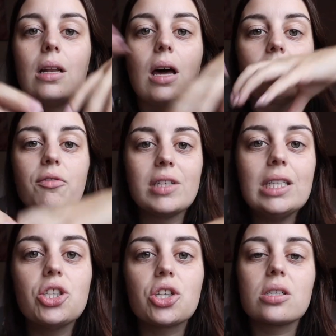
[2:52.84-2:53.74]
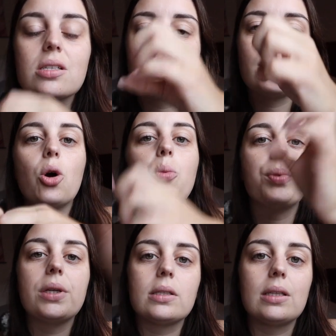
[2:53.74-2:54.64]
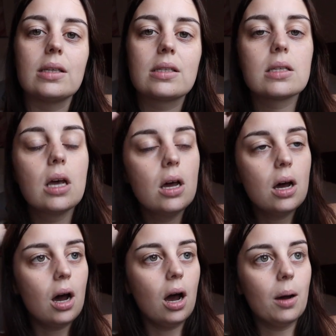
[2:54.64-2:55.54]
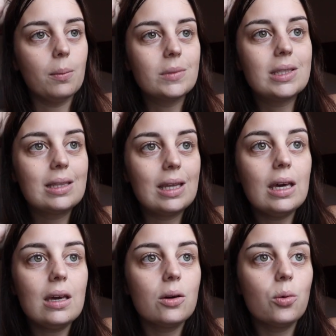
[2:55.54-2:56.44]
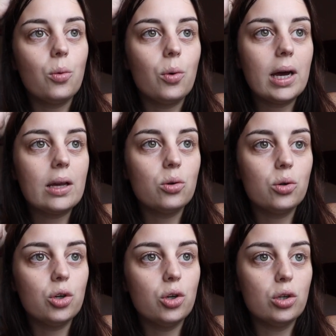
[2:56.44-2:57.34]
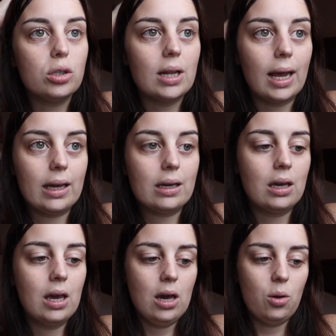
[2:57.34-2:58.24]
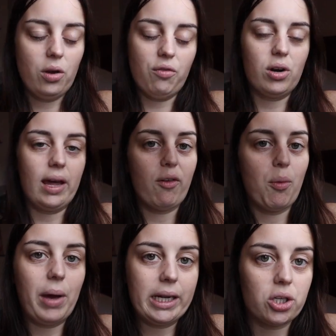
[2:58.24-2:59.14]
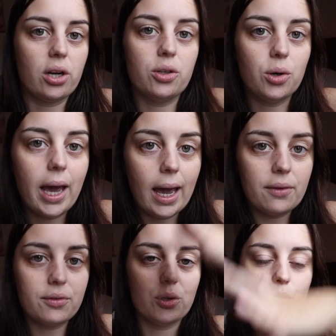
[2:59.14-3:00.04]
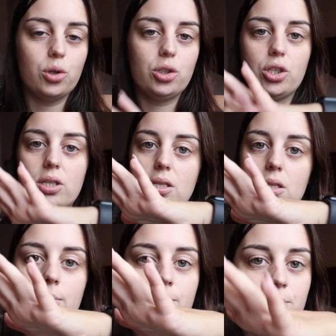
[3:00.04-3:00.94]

a lot of teachers, they opened this thing where you could, like, with whatever bachelor you have, you could just,